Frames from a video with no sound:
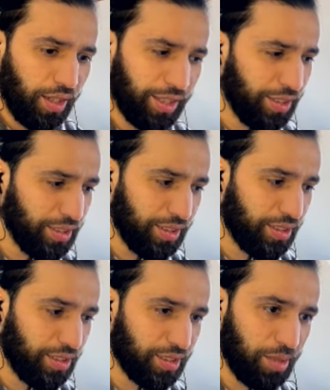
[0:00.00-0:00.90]
Is
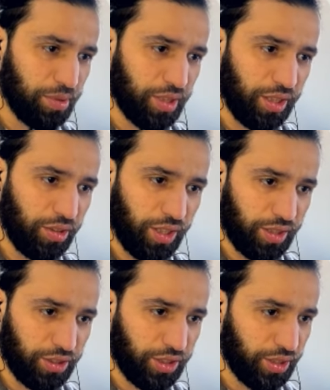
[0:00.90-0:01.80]
it the same singer
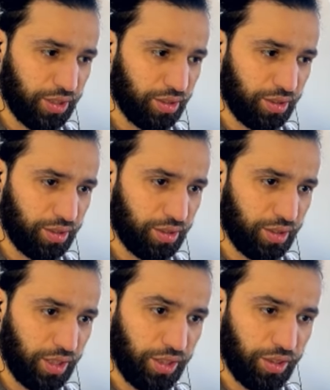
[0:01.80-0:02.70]
that she
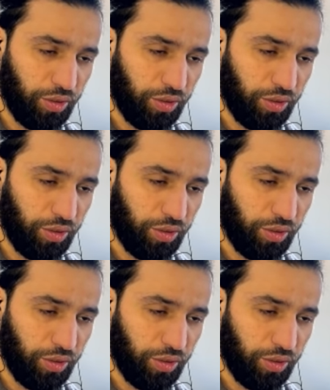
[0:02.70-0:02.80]
sang